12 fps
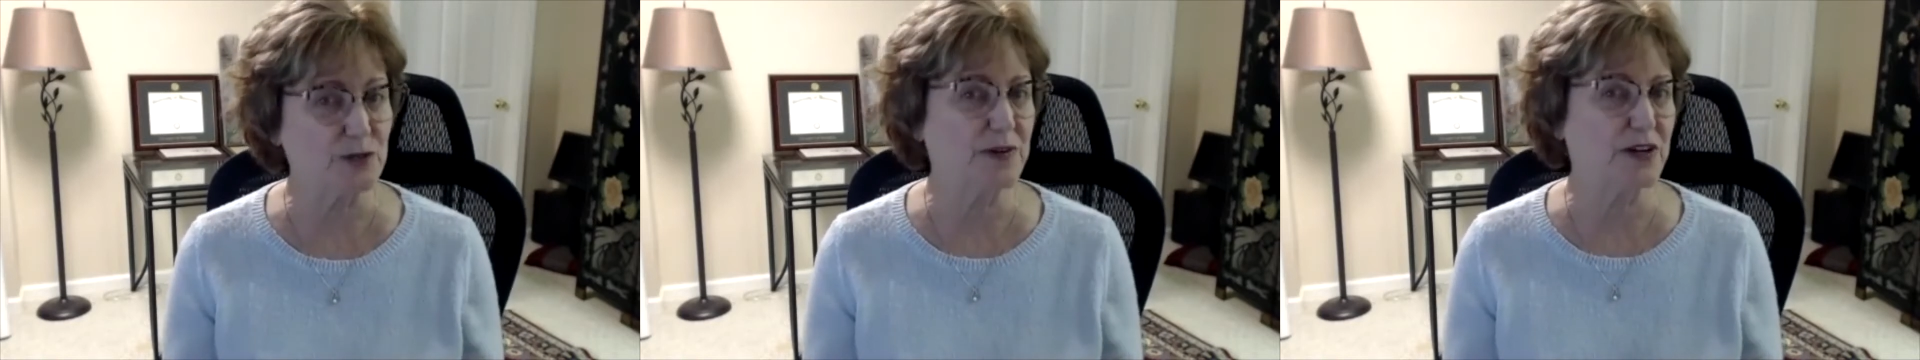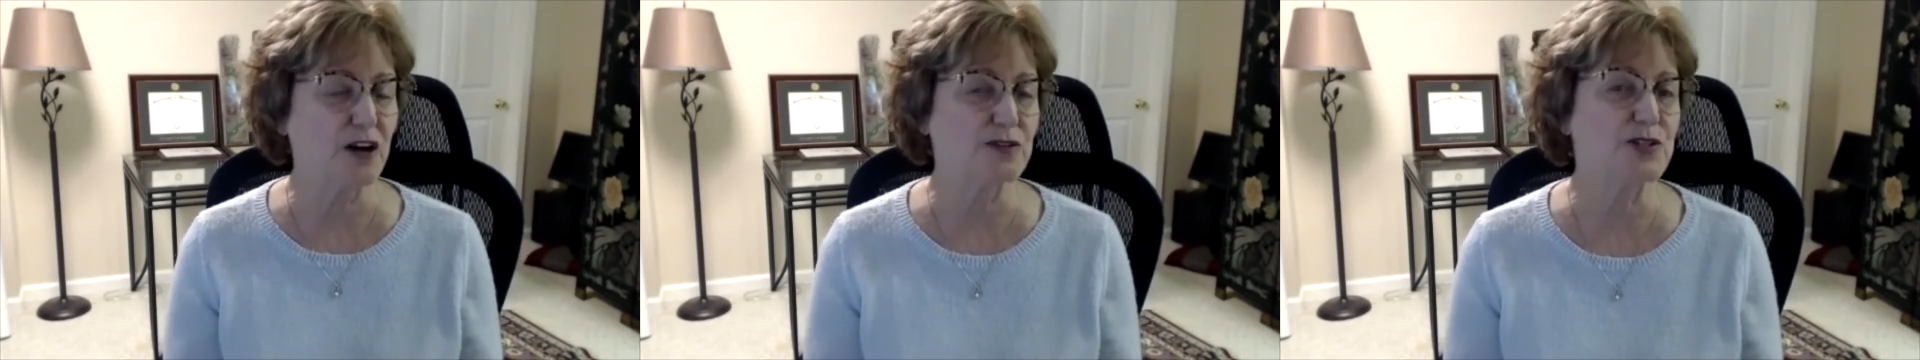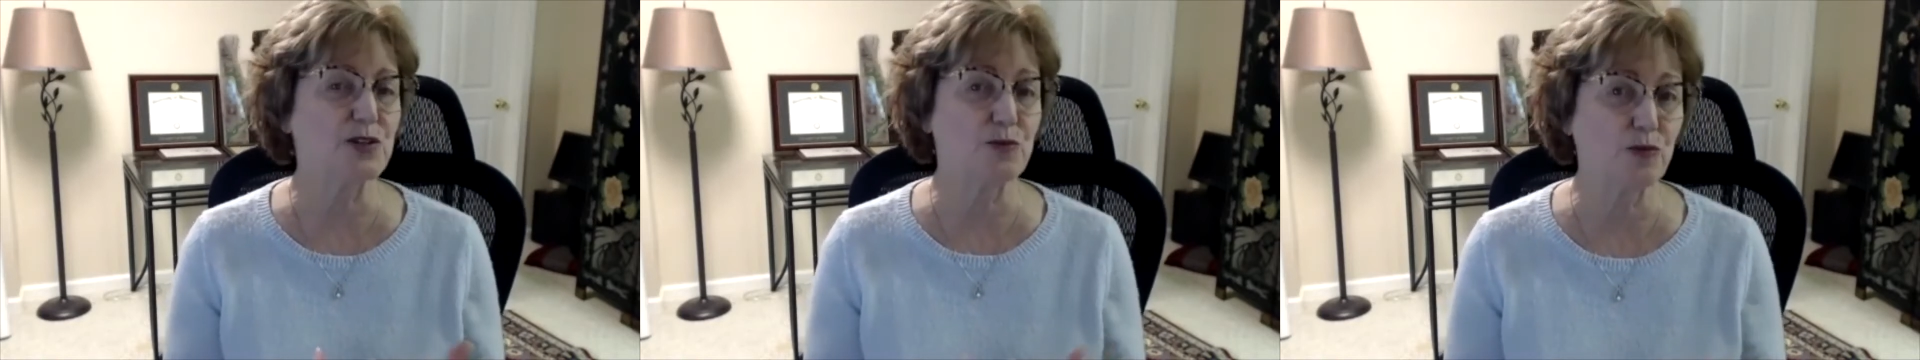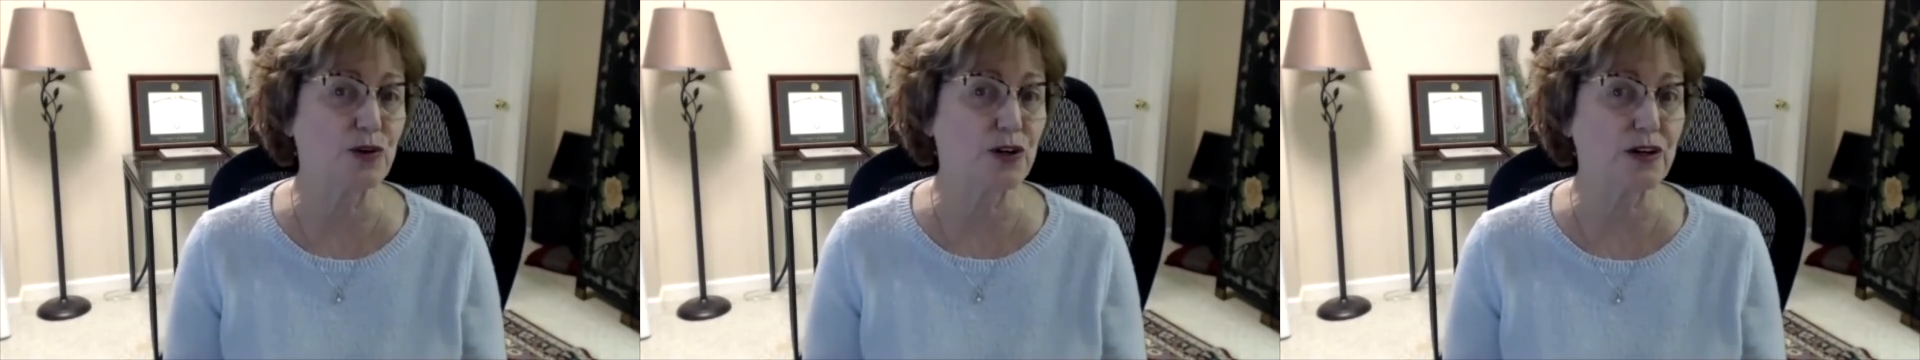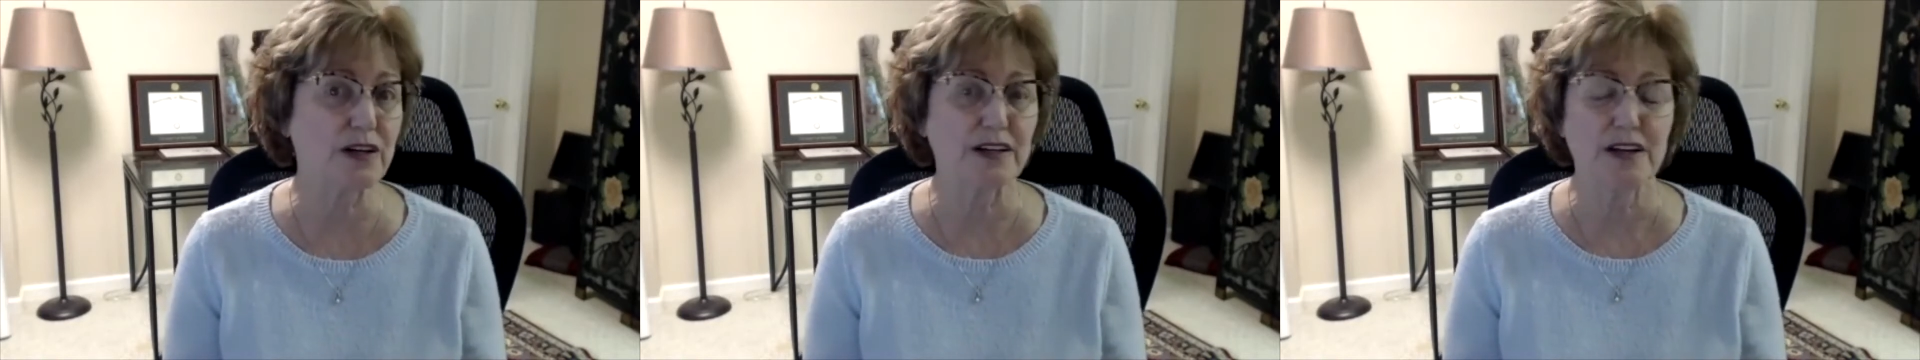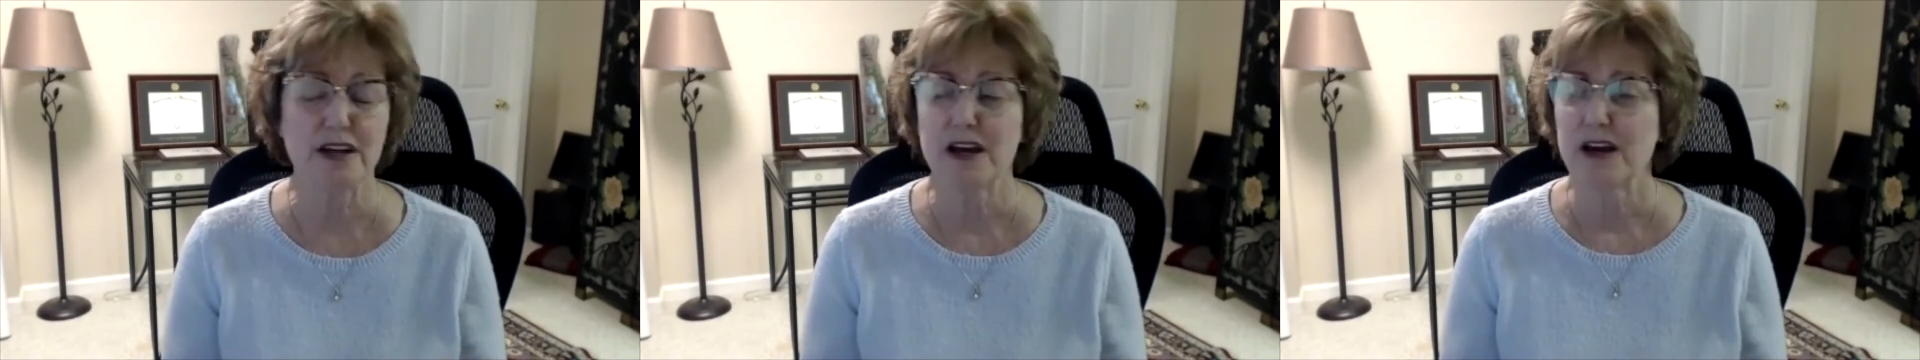but also work
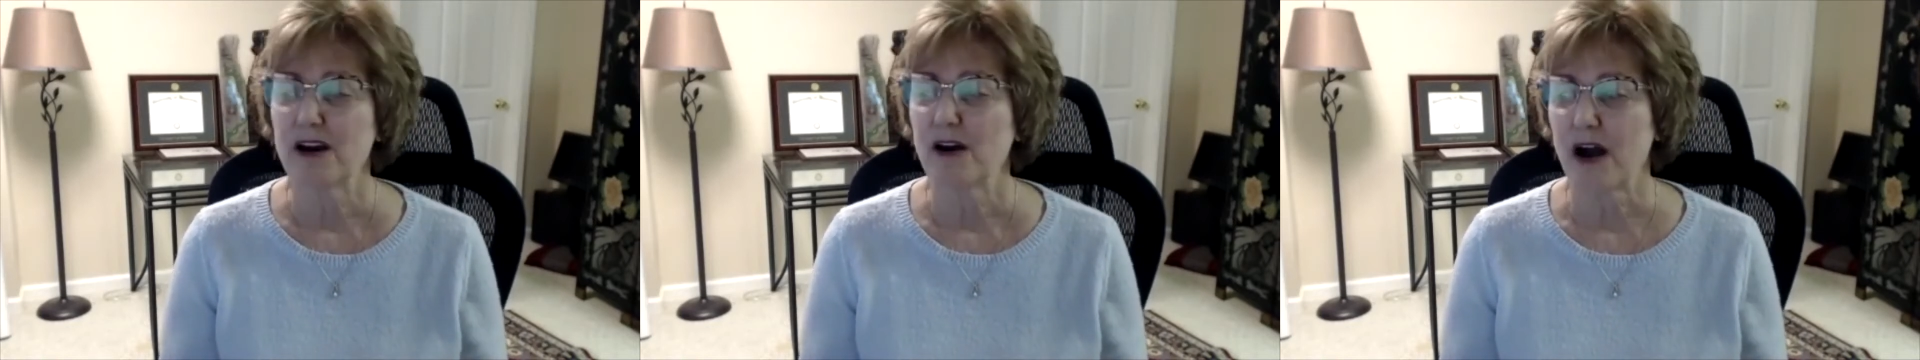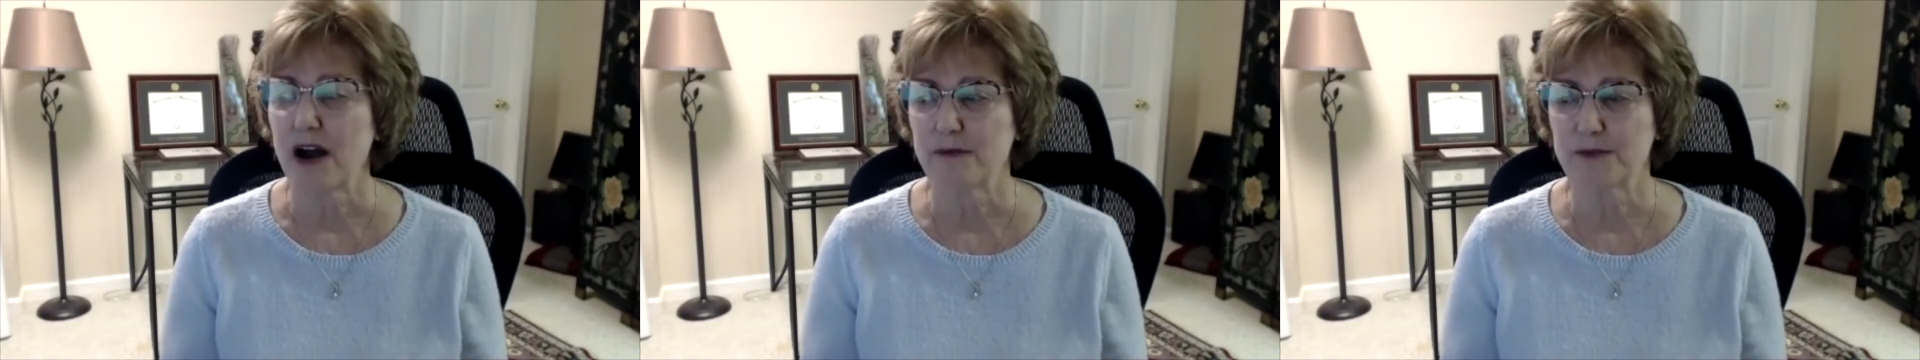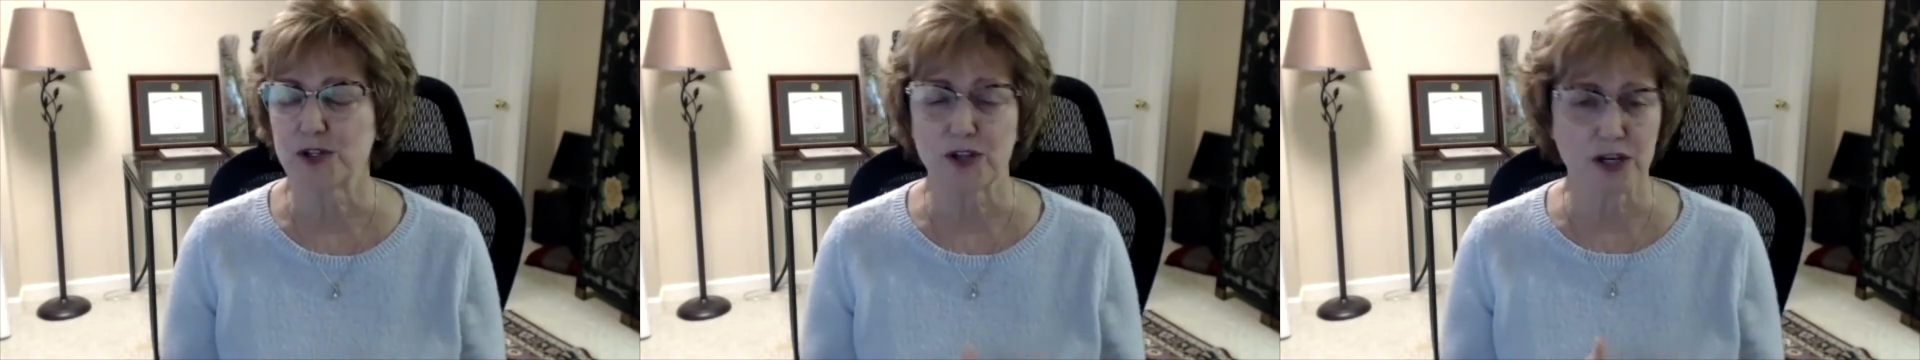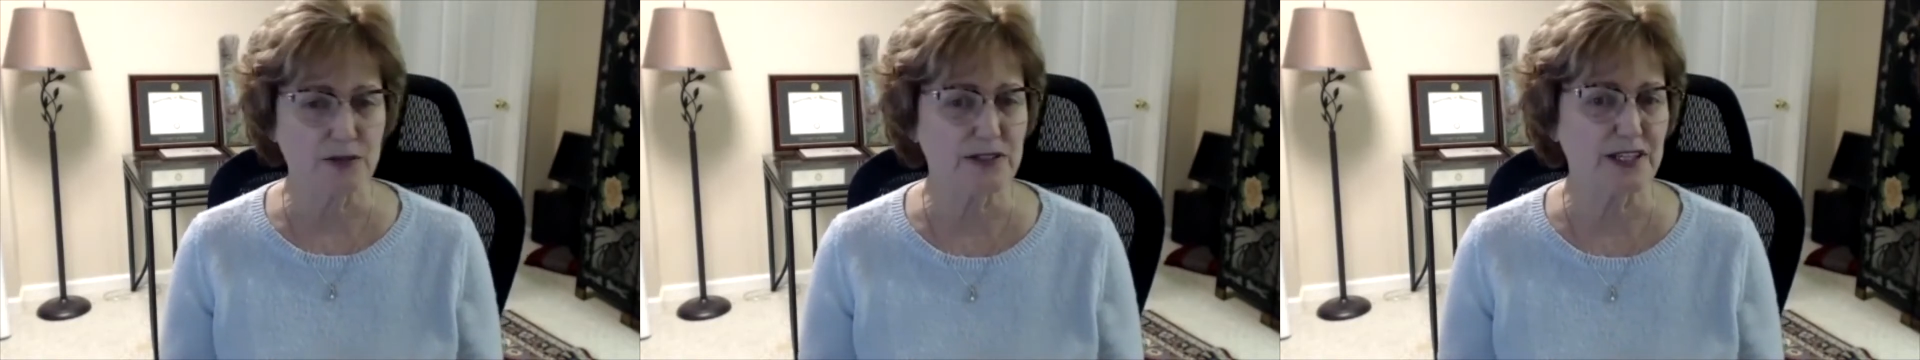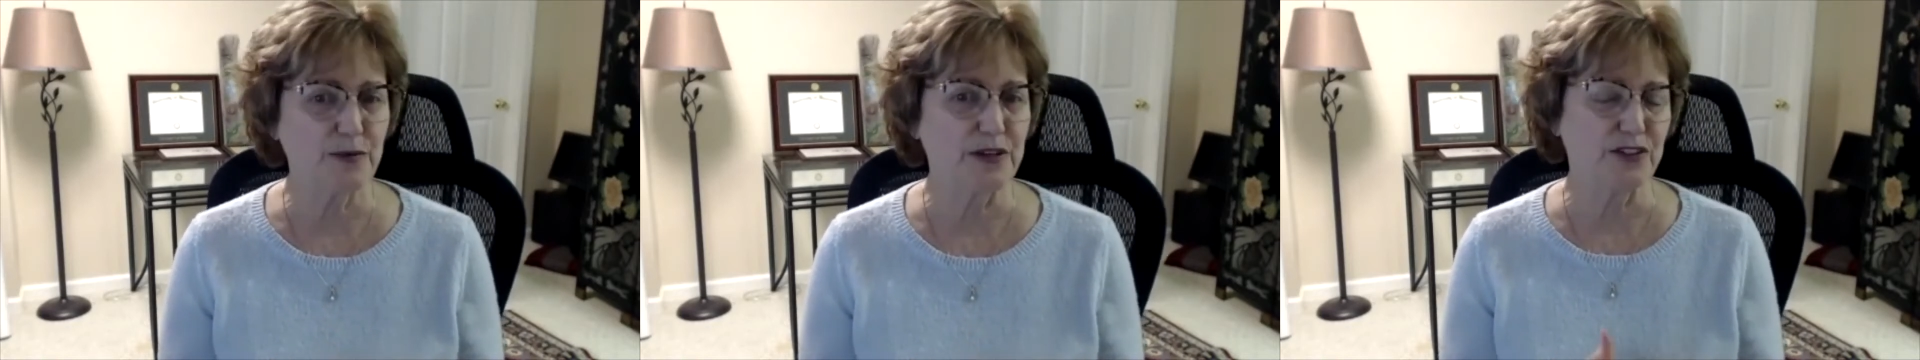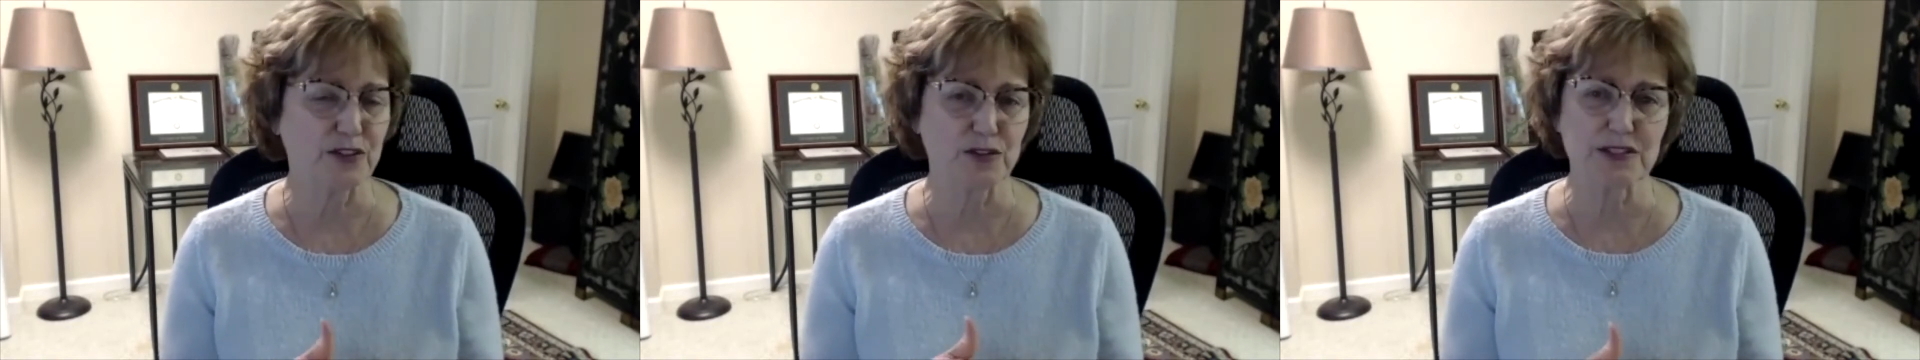closely with
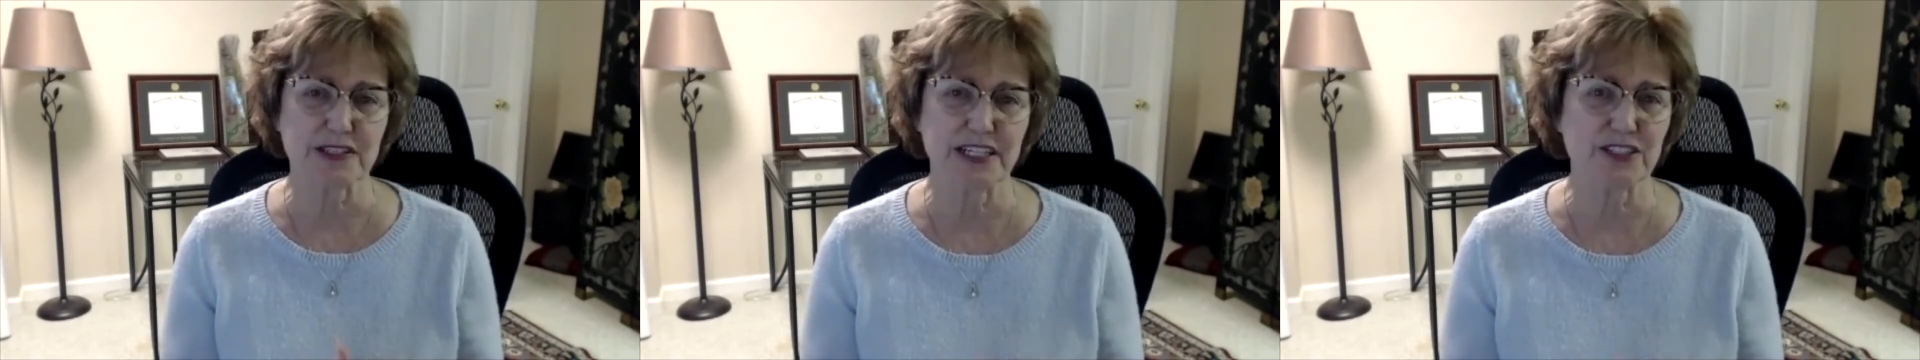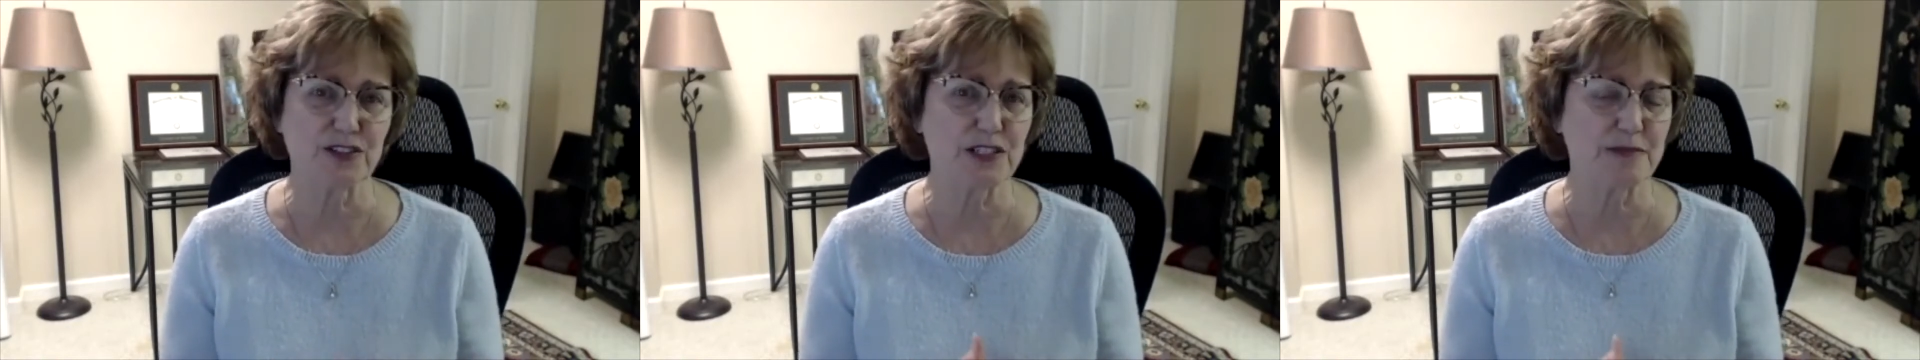nurse leaders.